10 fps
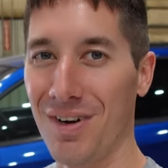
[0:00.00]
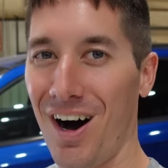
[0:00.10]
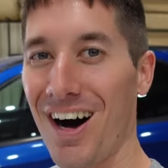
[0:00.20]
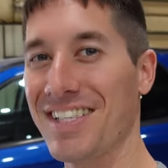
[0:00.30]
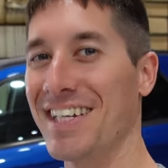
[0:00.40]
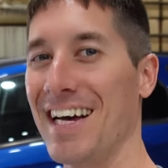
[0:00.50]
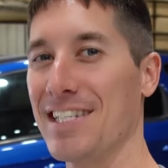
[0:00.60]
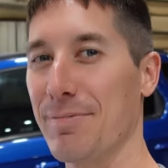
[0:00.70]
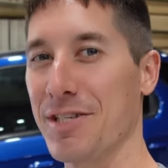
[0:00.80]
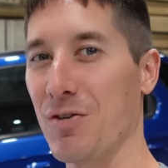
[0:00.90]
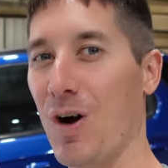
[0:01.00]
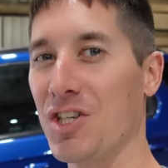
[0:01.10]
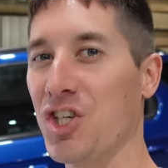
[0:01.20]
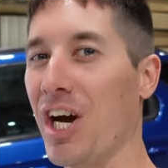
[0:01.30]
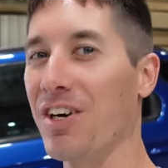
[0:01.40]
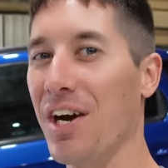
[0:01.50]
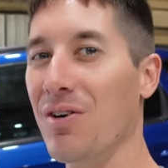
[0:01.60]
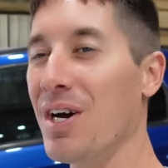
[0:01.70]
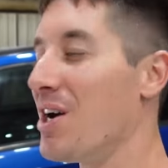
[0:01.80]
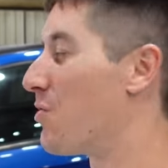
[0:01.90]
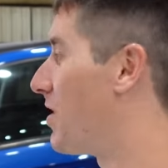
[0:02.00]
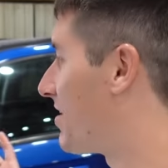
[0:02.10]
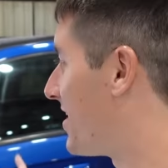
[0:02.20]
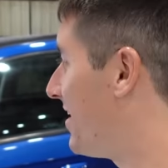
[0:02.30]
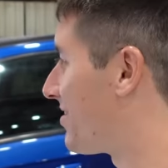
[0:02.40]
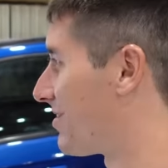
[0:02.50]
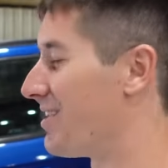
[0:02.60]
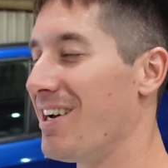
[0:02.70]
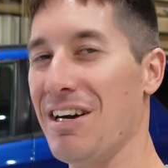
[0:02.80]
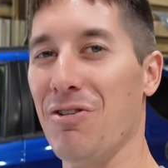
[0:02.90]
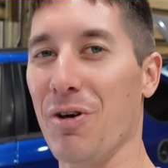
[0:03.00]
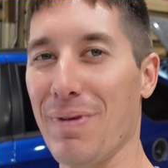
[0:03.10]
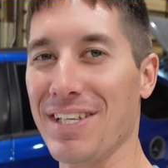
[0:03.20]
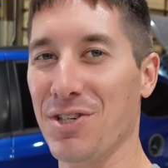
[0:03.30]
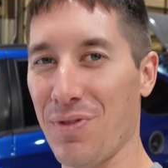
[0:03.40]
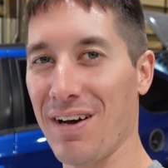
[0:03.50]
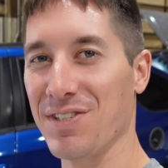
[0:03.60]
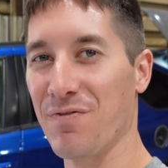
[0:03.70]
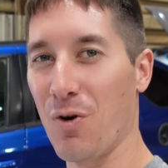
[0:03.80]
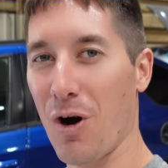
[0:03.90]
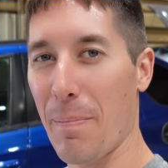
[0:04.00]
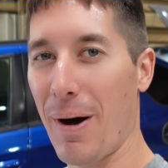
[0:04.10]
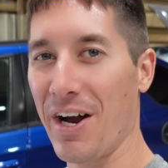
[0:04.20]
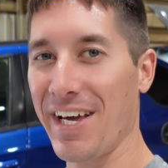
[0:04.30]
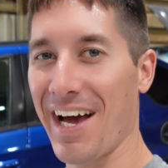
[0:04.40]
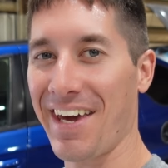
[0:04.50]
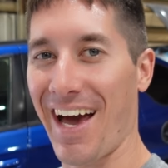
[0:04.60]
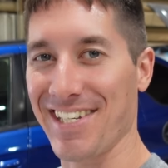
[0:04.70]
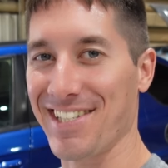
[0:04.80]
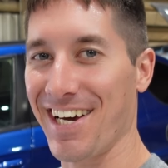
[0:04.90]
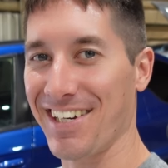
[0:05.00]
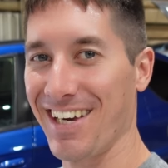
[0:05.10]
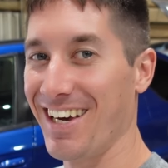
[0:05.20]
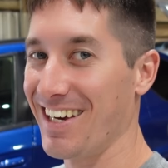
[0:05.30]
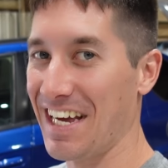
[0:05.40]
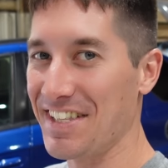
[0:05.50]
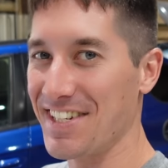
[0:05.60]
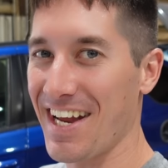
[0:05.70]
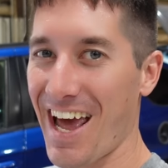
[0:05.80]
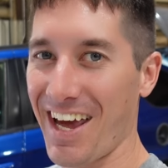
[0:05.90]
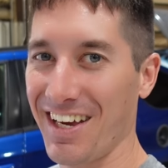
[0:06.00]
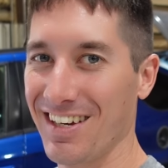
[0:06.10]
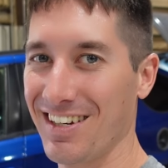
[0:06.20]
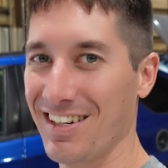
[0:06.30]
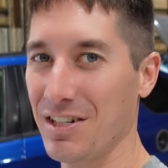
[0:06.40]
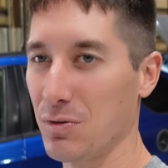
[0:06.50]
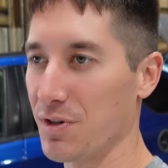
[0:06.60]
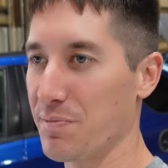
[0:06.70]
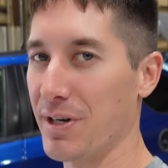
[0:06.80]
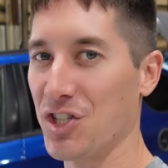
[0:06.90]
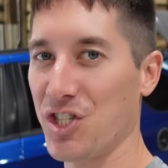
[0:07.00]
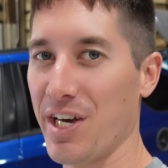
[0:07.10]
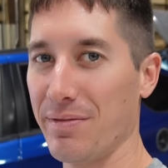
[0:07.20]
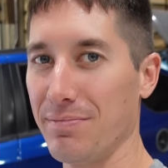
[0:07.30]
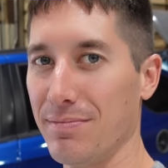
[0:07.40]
On today's episode of Watch JR Go, we are here with my 2004 Pontiac Aztek, and today we're gonna pitch a tent.